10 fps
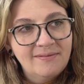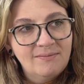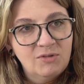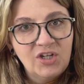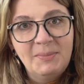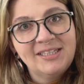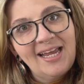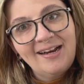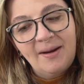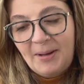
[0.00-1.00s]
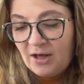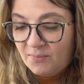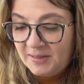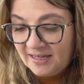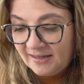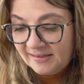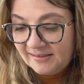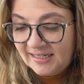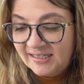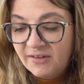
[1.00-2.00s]
which I'm excited about because
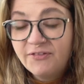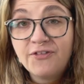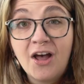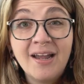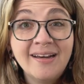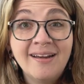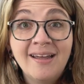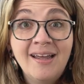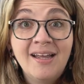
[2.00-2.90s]
it's a fun